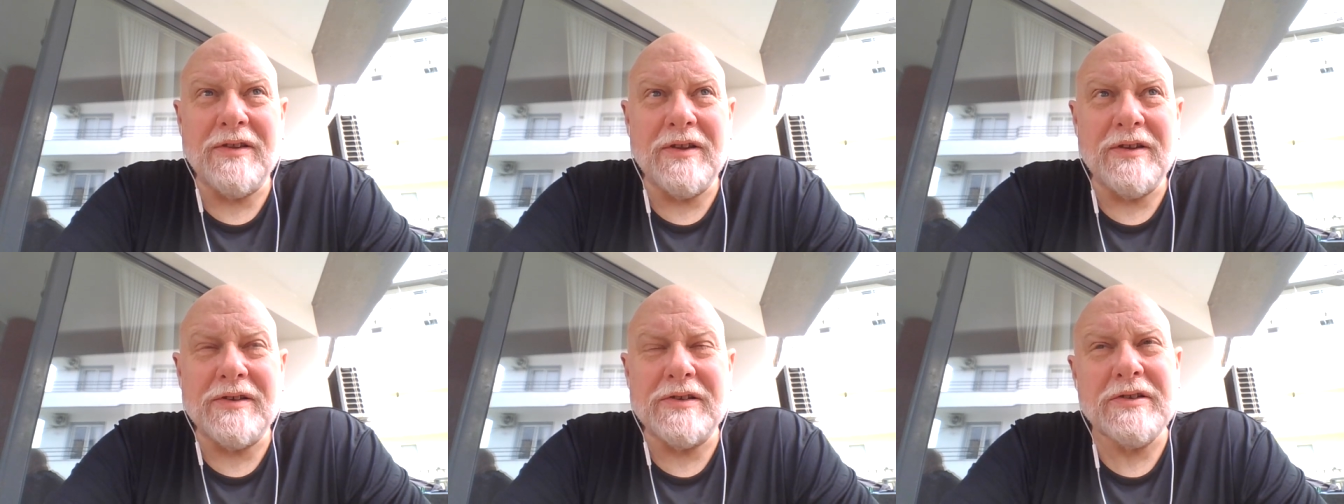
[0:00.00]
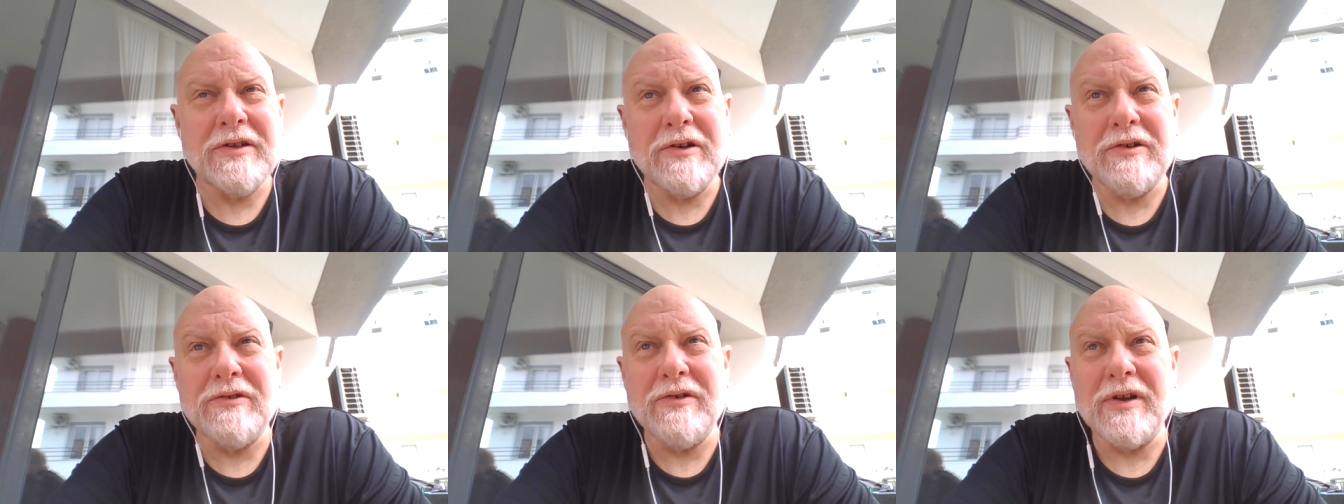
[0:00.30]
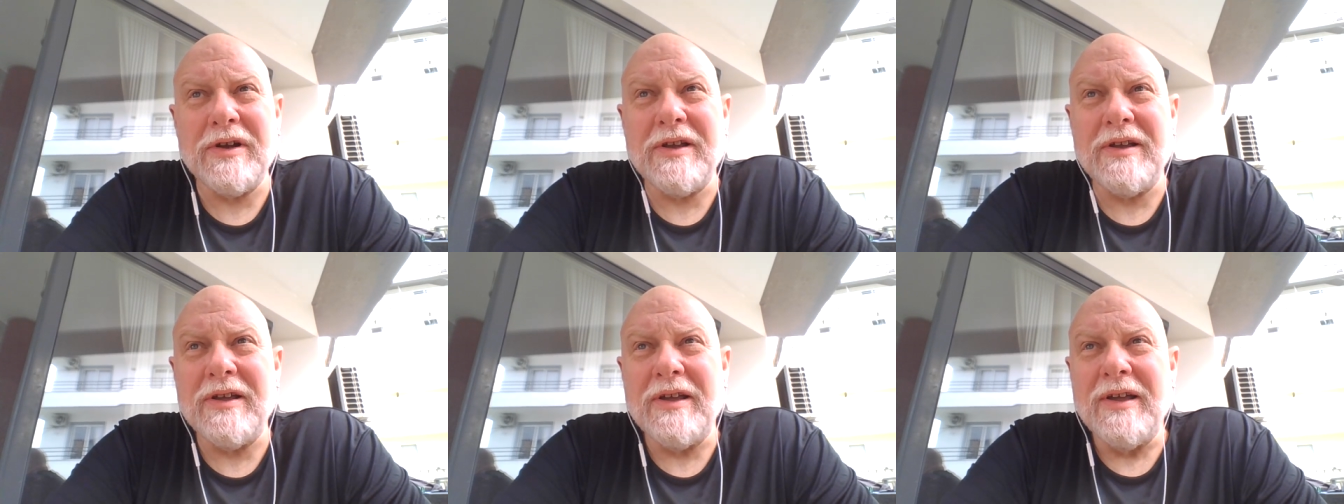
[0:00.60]
The Star
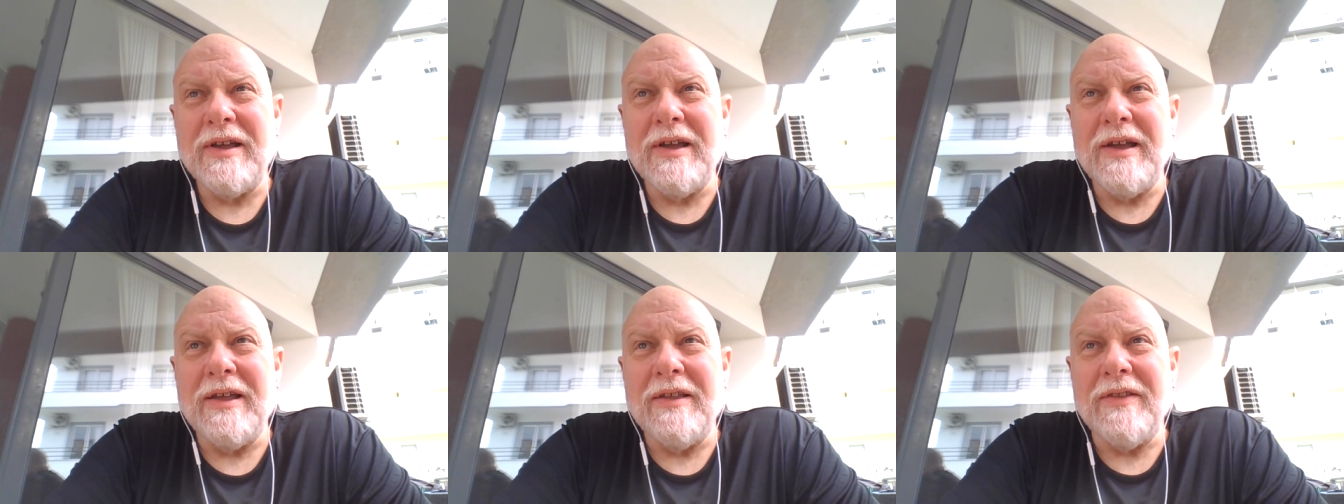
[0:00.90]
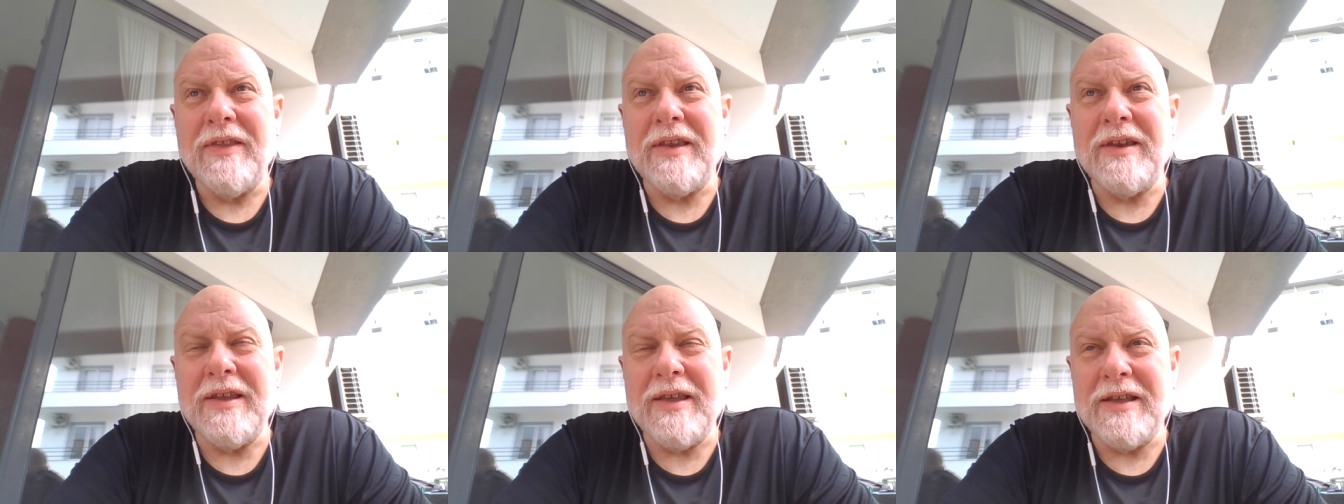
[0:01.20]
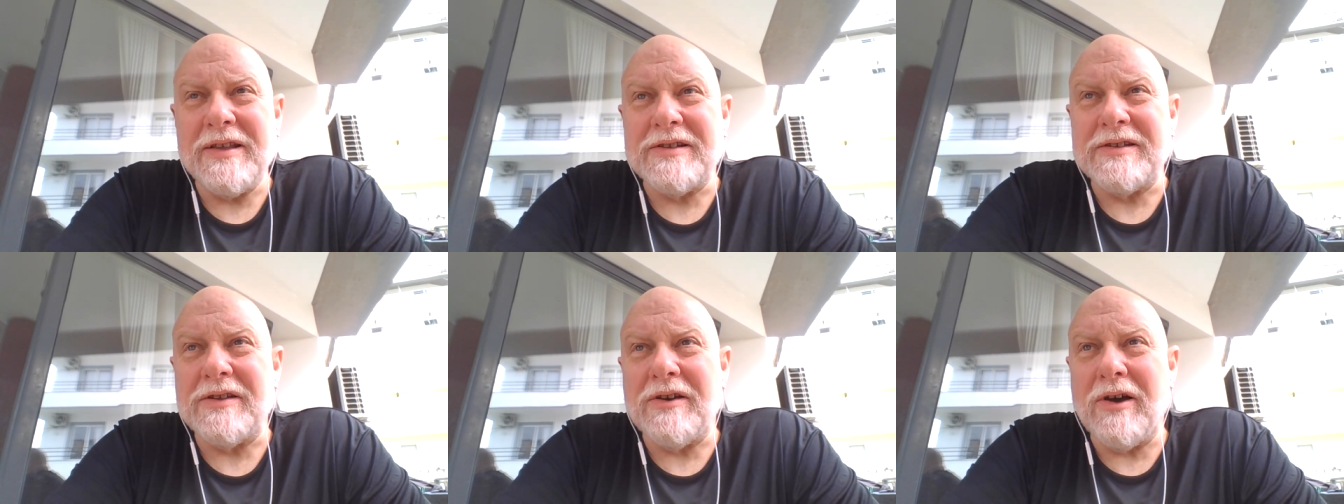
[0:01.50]
Trek, then he
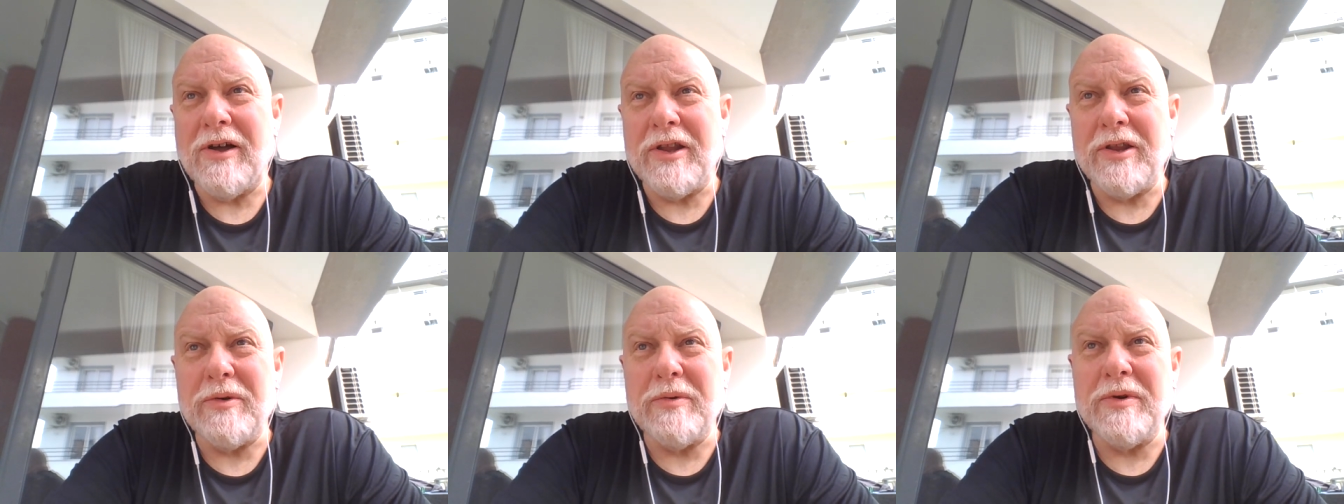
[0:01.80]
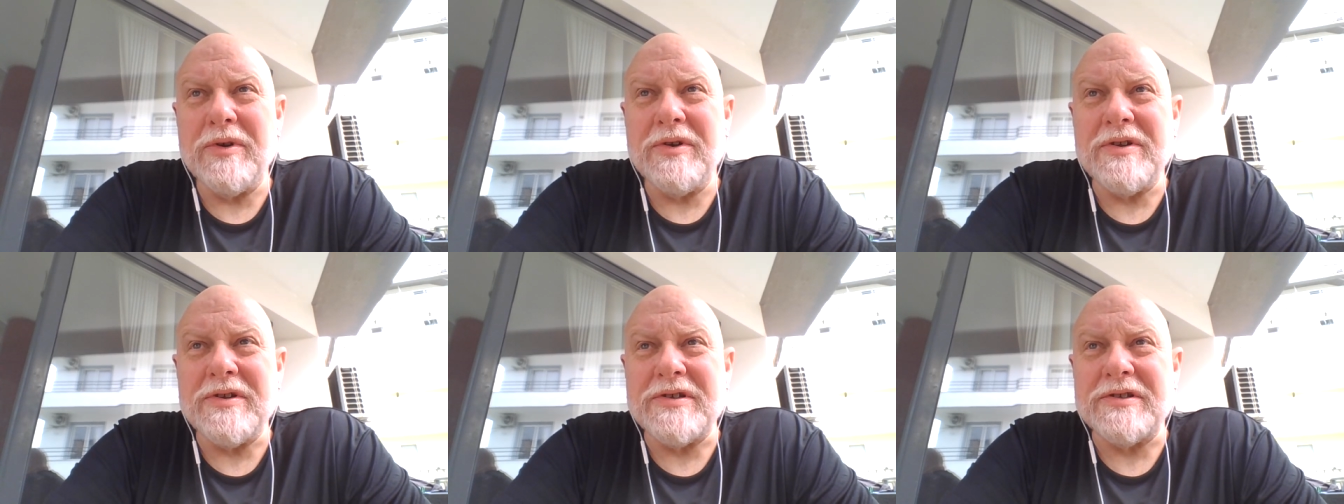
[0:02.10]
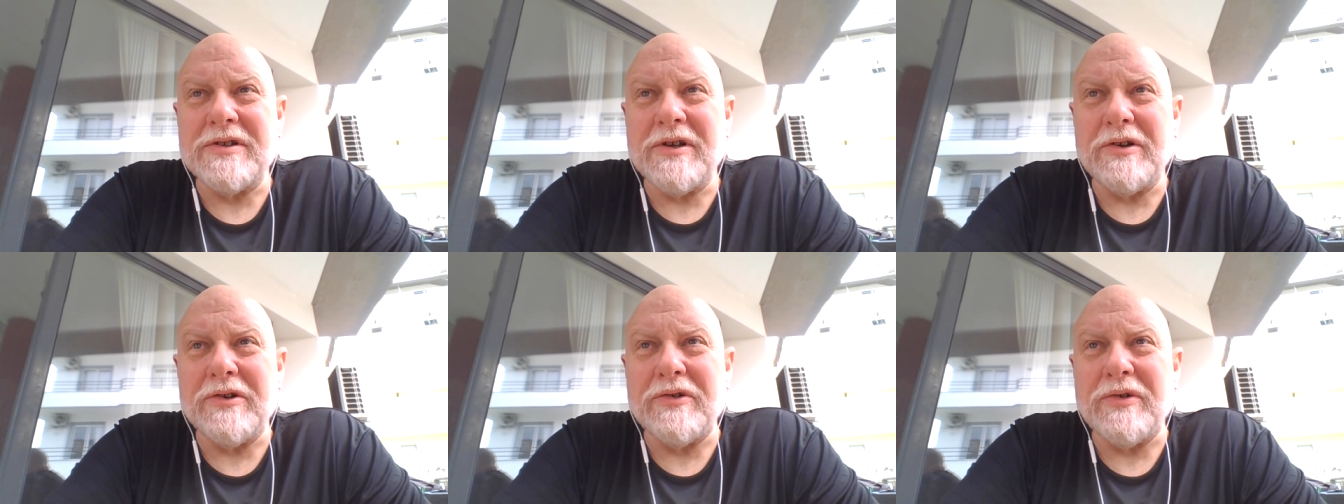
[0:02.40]
gets to Hollywood, and the
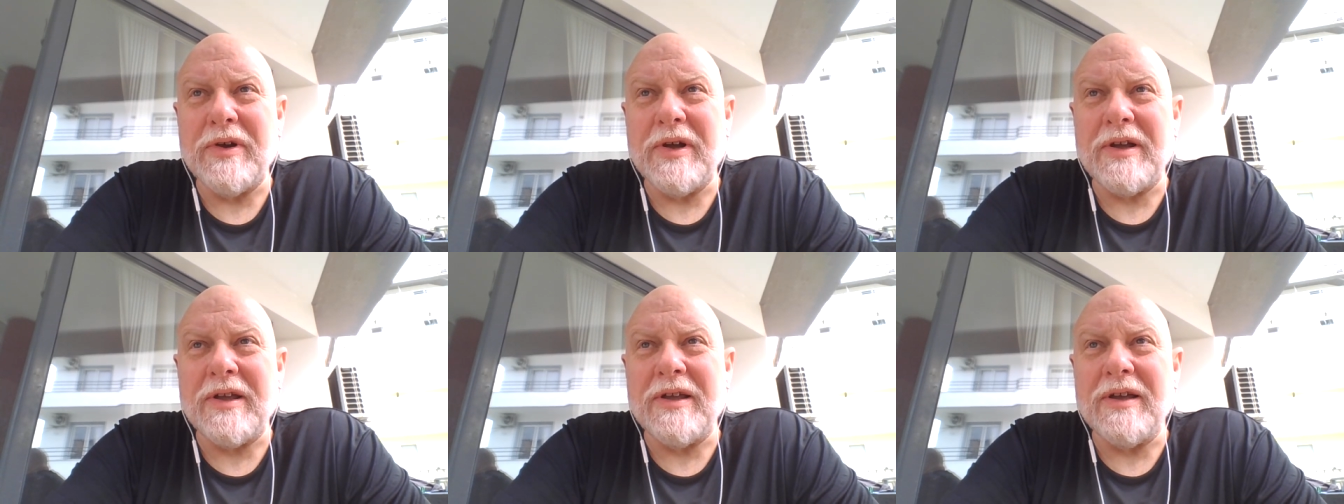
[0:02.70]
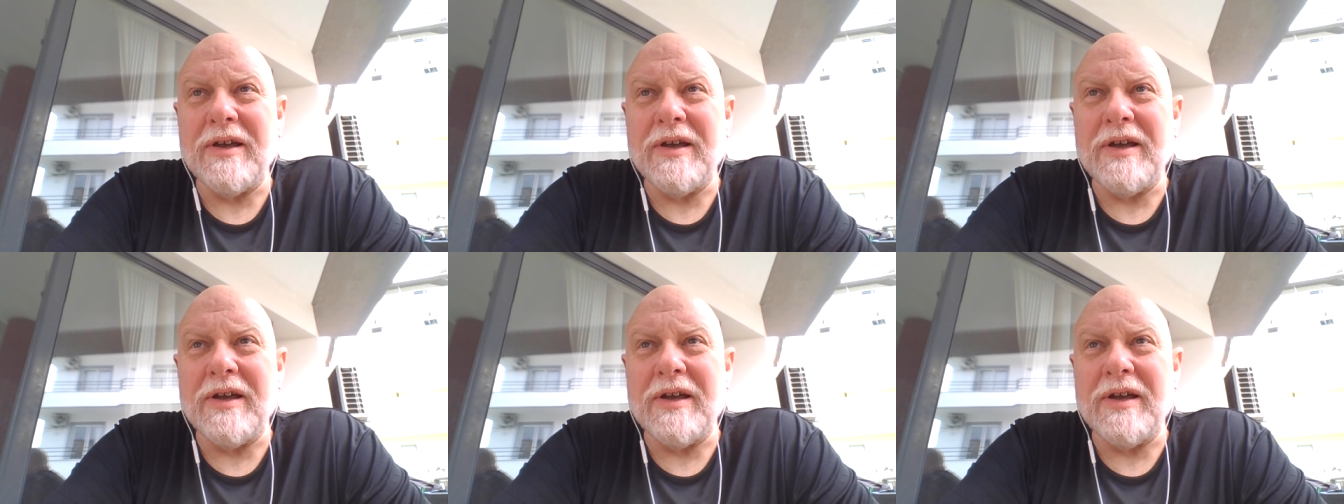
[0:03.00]
Star Trek